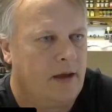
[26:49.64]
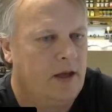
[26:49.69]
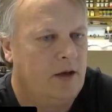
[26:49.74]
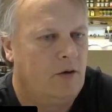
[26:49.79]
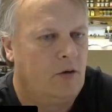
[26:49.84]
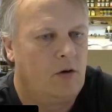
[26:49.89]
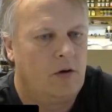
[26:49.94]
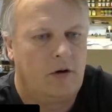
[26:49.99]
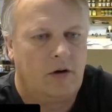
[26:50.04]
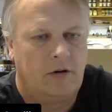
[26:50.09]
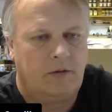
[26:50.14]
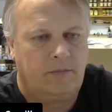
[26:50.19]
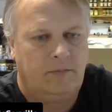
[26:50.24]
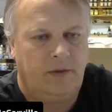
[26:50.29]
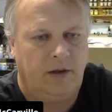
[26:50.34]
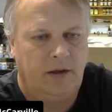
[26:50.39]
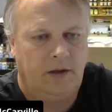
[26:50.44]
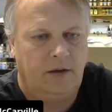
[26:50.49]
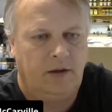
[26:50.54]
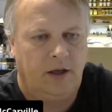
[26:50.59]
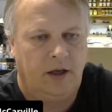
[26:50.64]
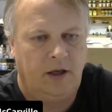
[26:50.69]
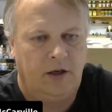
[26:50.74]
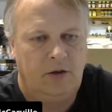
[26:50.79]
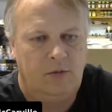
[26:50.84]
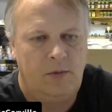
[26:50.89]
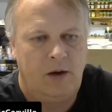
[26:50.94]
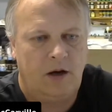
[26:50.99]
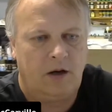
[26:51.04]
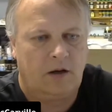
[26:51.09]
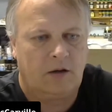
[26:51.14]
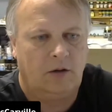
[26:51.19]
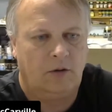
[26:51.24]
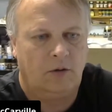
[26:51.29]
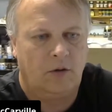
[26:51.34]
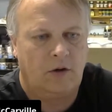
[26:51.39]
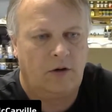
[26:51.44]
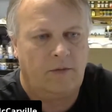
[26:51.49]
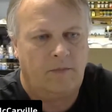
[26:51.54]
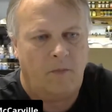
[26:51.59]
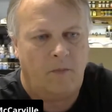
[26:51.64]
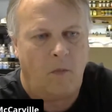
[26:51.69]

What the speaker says: in order, in numerical order.